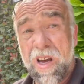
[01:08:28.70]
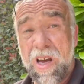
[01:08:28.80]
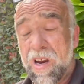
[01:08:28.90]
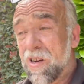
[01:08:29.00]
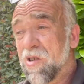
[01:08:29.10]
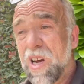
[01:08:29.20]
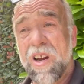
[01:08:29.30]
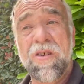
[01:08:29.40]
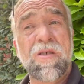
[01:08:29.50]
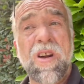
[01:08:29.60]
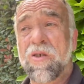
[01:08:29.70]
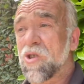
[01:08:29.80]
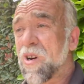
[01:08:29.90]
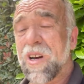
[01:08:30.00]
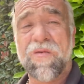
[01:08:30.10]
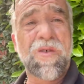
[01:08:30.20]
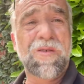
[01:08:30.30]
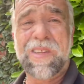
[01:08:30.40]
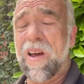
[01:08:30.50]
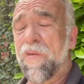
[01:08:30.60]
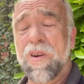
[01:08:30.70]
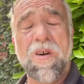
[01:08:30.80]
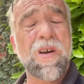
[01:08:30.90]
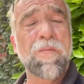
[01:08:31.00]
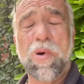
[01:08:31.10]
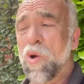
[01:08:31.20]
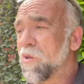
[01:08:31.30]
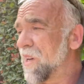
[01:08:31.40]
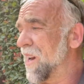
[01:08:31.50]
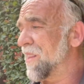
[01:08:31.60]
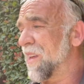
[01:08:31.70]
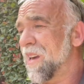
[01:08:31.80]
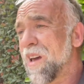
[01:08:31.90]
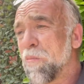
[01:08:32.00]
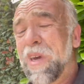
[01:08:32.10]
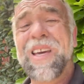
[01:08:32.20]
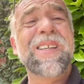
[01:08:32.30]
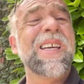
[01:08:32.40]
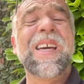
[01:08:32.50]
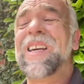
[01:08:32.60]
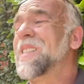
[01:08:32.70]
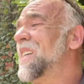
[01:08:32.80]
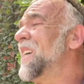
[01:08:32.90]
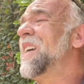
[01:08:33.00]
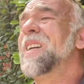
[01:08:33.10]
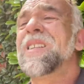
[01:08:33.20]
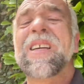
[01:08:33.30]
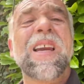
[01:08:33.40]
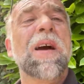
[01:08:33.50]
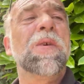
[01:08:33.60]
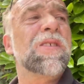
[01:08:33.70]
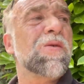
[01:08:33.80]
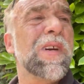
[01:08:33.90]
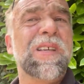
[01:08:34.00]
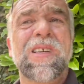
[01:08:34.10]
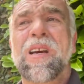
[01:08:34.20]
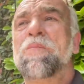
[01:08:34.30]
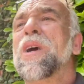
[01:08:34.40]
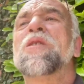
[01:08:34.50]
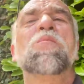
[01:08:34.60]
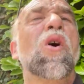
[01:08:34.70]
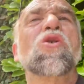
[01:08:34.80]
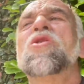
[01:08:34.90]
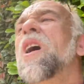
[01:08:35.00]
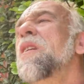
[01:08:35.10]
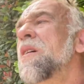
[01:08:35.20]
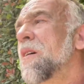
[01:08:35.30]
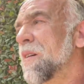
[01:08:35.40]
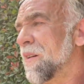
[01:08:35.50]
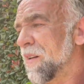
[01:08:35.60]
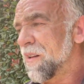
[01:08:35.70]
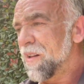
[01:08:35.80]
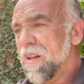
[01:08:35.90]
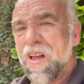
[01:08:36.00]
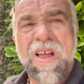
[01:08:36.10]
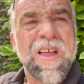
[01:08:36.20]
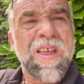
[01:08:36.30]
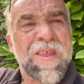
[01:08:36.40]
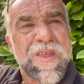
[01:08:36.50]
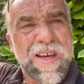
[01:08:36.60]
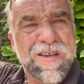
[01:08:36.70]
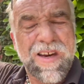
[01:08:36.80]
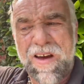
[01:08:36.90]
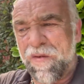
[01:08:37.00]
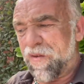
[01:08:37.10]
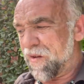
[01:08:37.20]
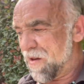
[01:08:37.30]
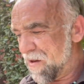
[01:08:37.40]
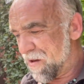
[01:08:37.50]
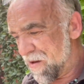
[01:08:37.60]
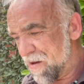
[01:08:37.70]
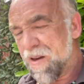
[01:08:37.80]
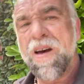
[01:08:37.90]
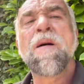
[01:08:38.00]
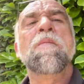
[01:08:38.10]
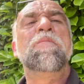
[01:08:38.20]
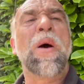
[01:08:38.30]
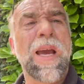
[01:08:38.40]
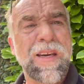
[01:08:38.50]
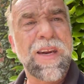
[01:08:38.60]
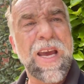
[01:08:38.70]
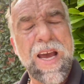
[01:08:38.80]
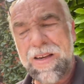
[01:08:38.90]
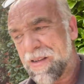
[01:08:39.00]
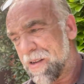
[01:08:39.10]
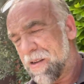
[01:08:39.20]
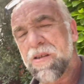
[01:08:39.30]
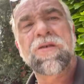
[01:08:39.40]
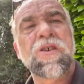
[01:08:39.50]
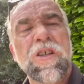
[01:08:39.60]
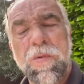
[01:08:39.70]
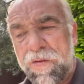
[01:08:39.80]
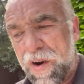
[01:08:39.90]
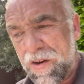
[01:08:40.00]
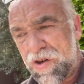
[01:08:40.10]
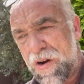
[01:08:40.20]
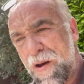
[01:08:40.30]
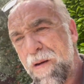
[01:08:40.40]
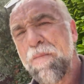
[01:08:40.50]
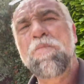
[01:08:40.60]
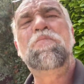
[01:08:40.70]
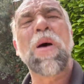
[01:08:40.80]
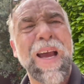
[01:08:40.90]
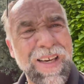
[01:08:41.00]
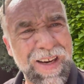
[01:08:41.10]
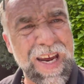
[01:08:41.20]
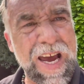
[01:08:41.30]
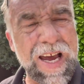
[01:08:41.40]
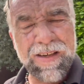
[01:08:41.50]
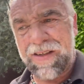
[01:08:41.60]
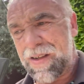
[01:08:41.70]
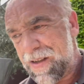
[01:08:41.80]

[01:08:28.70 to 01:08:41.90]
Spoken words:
And no stressful, definitely not gonna balls anything up. Easy, easy, easy, lemon squeezy, bish bosh, done. This stuff, pain in the ass. Excuse my French. Pain in the ass.